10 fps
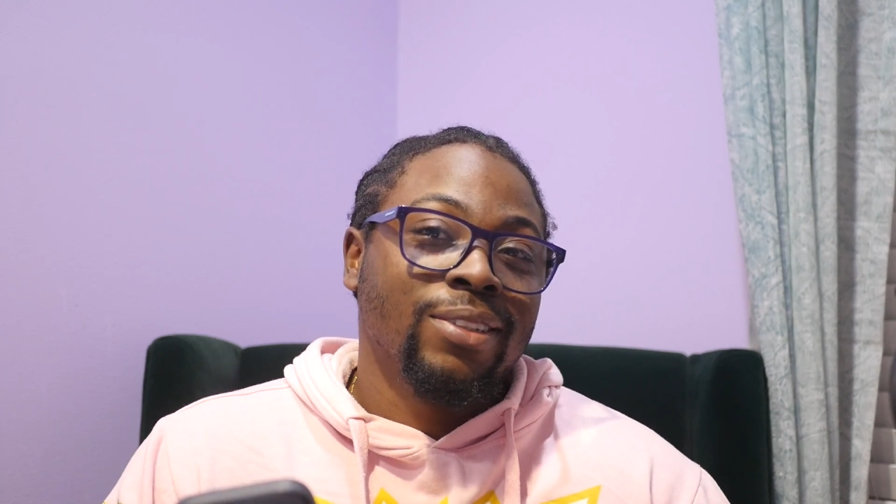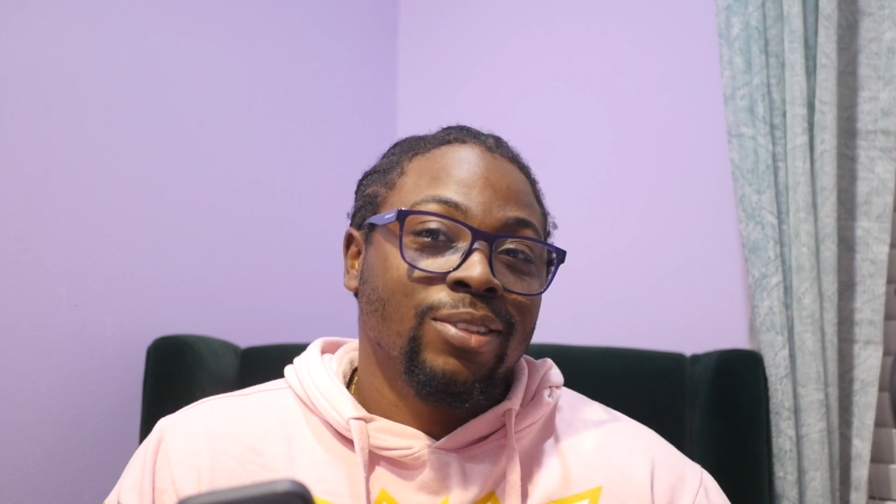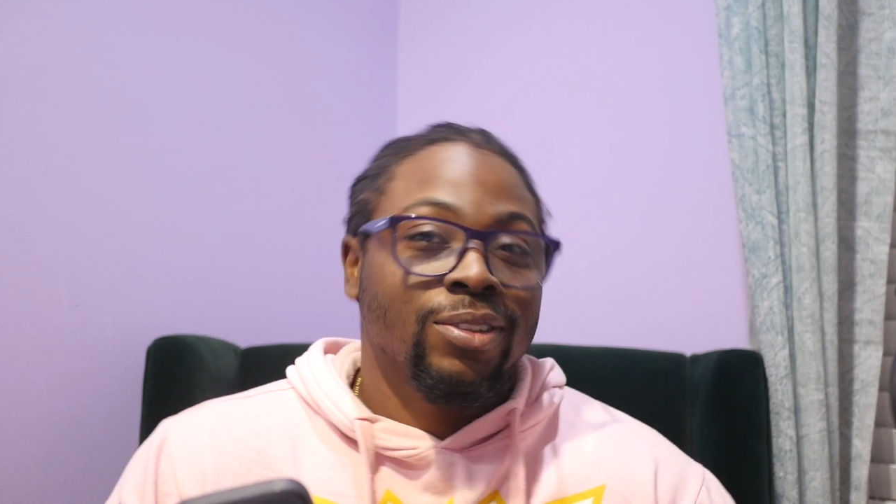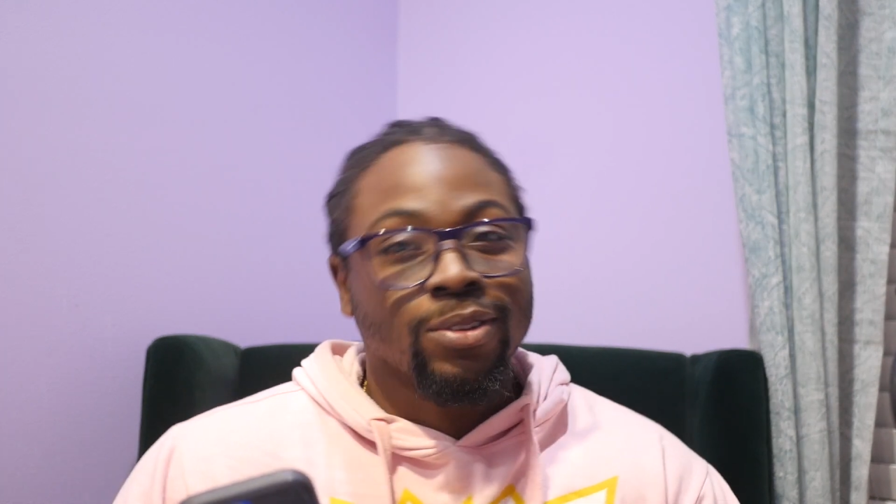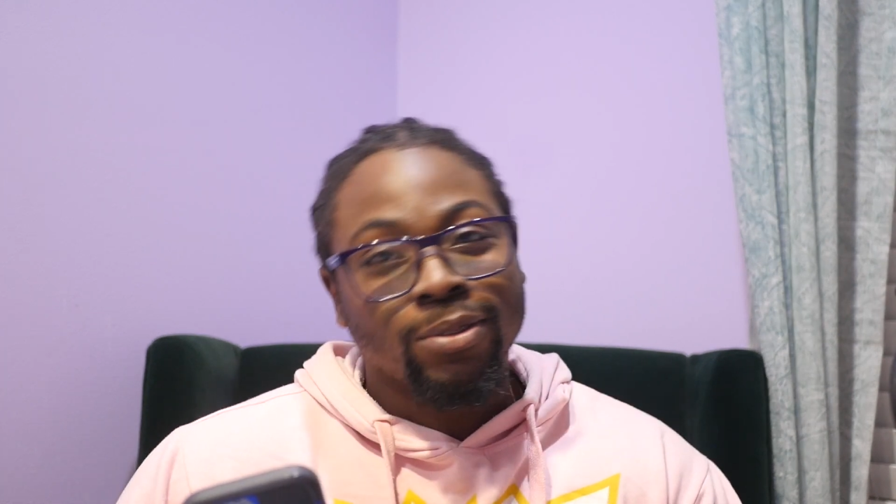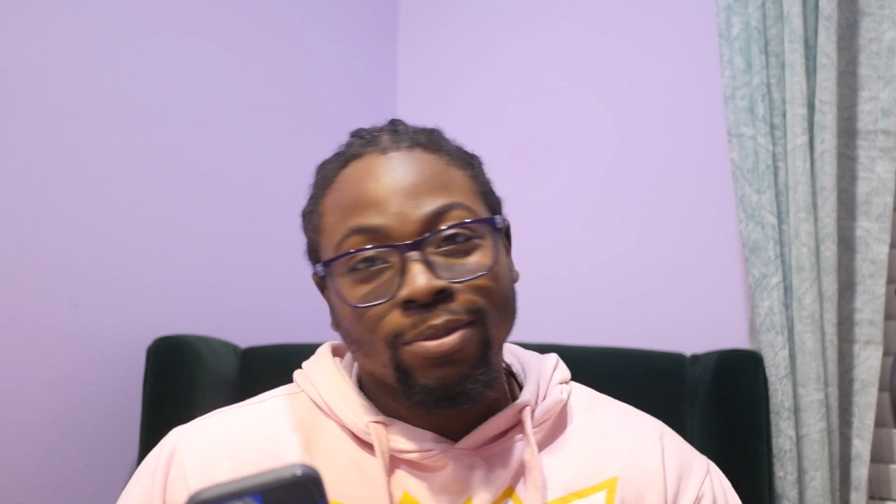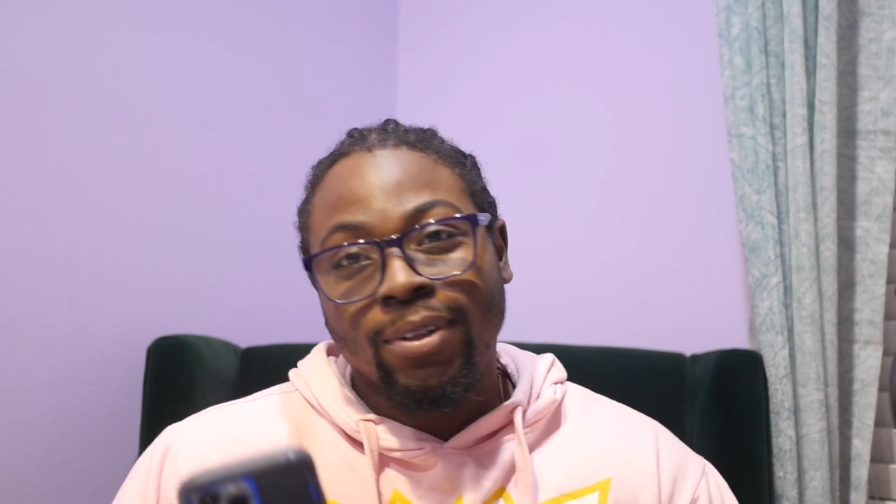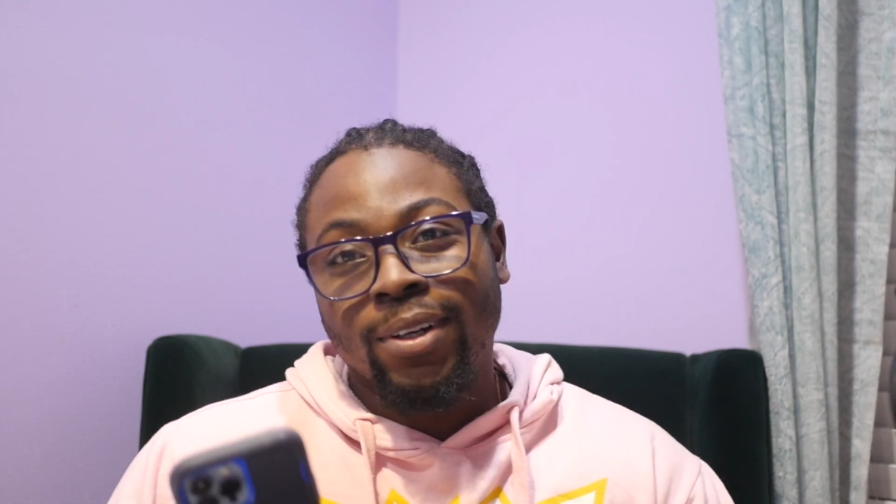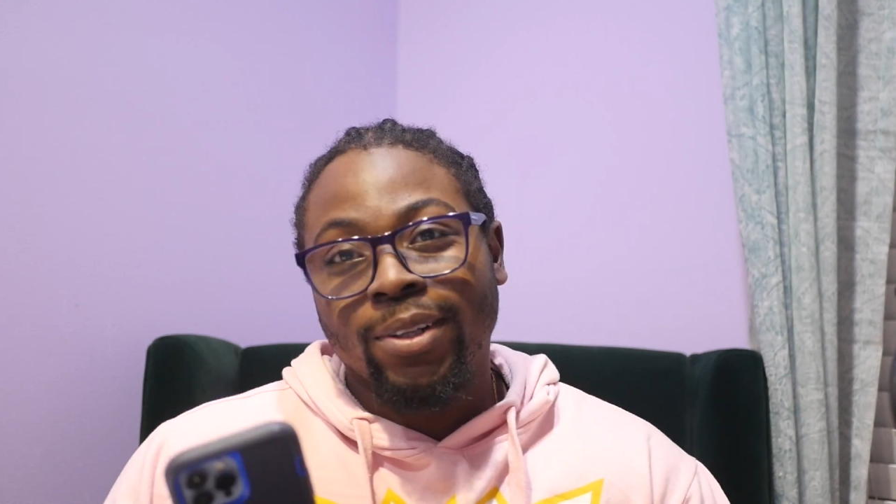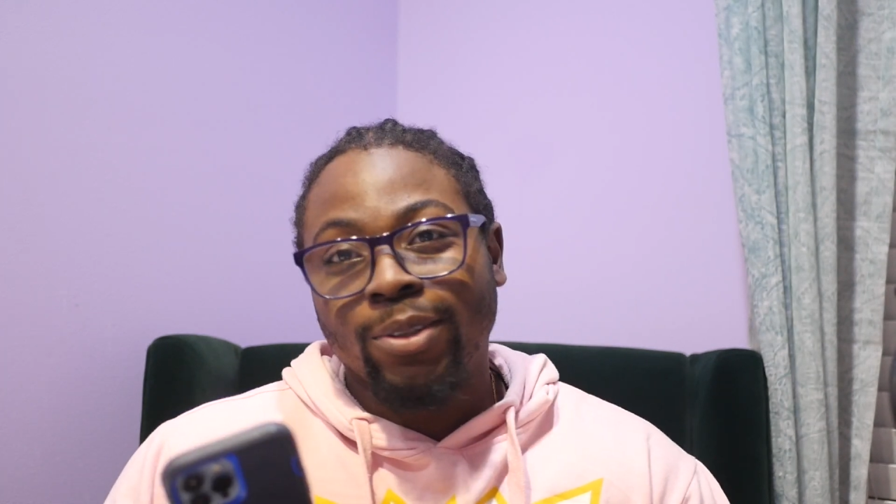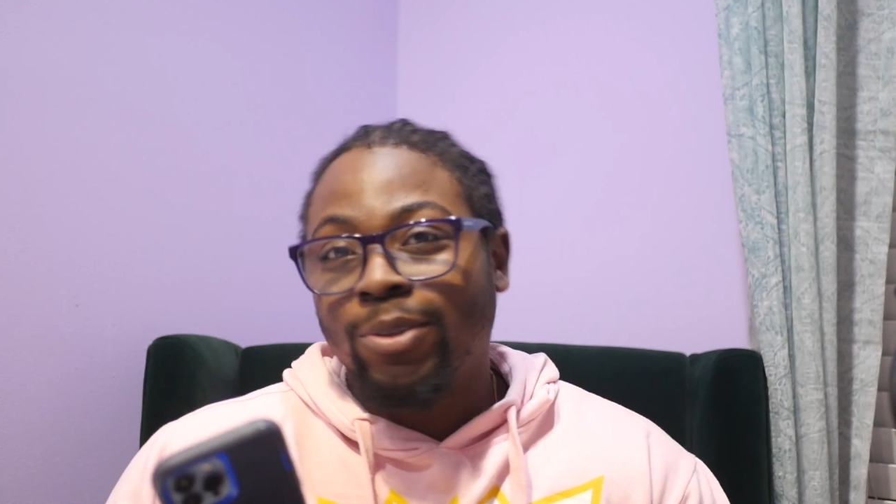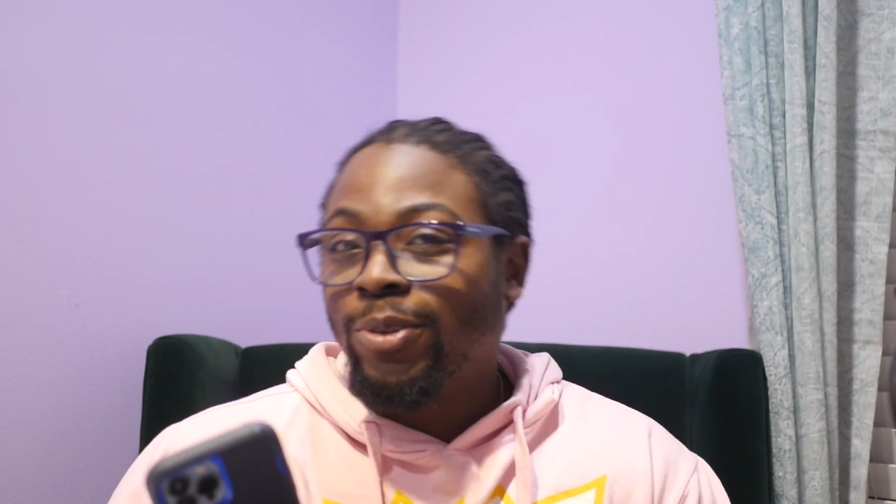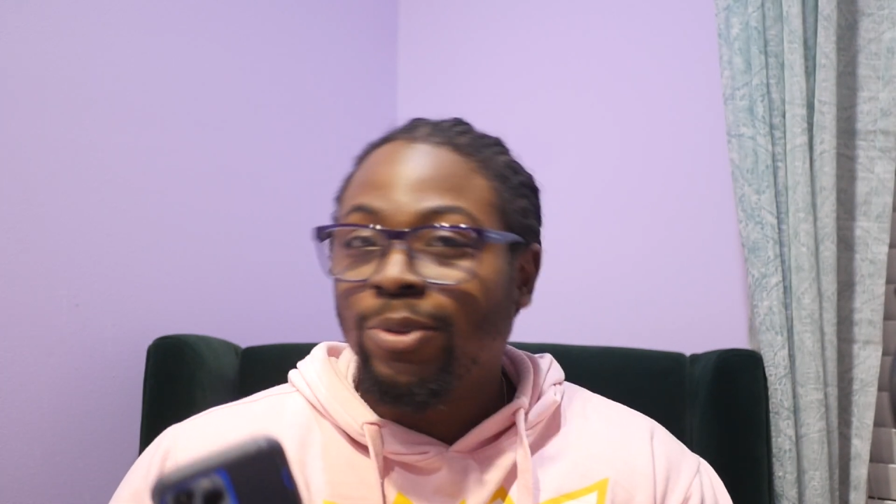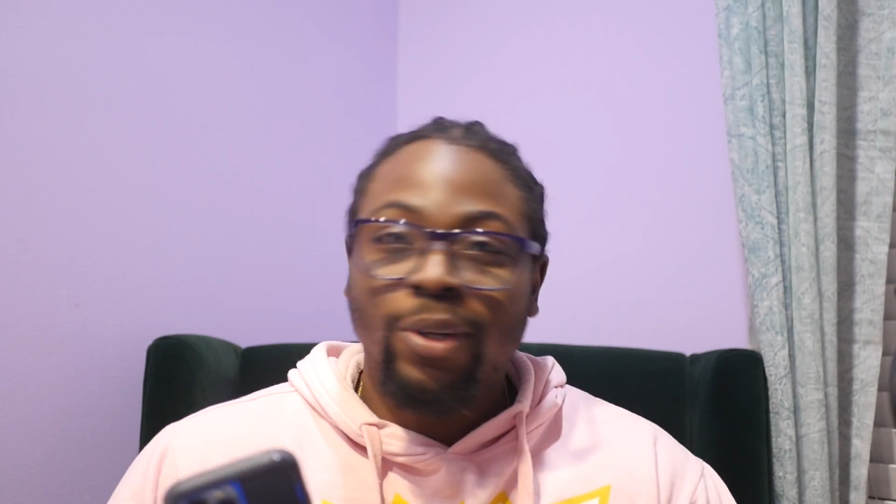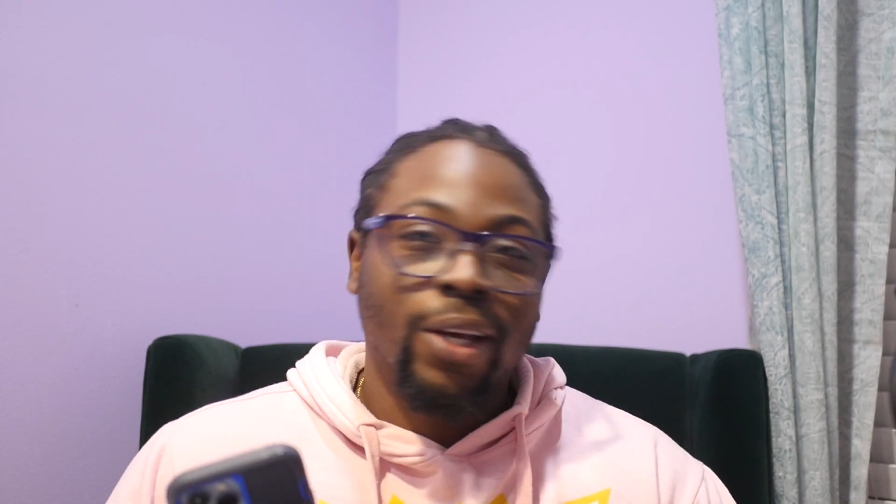So far, you
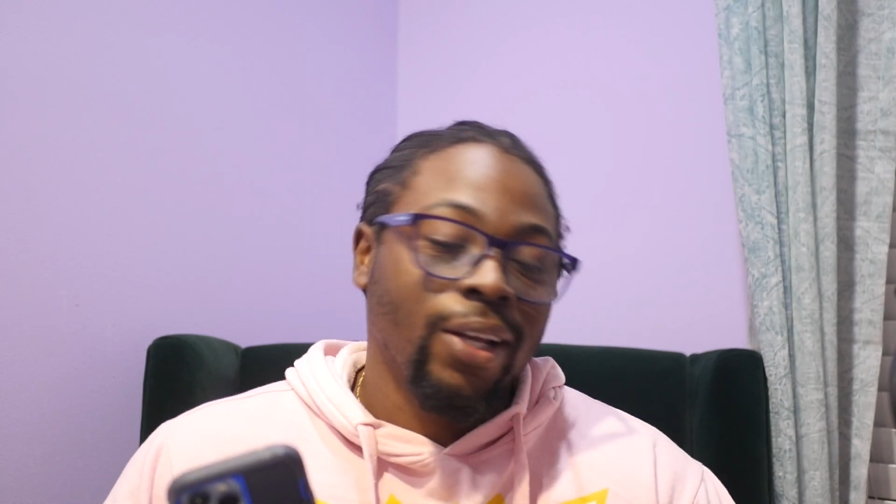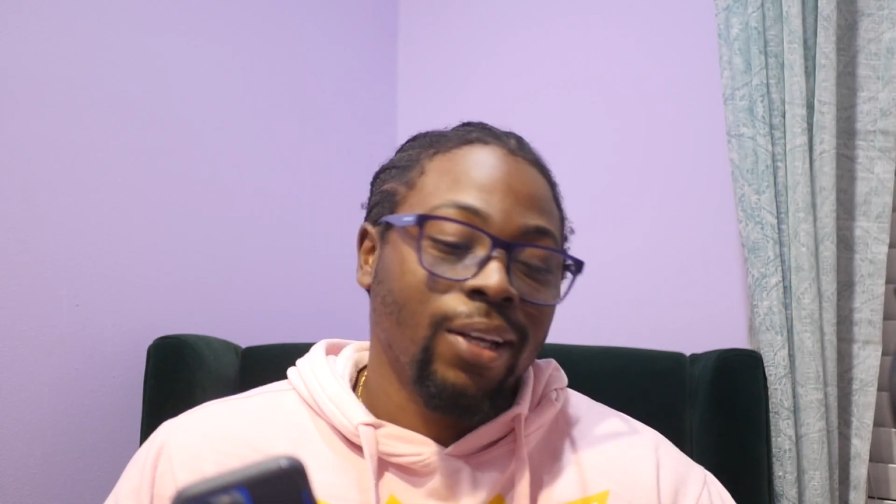know you can't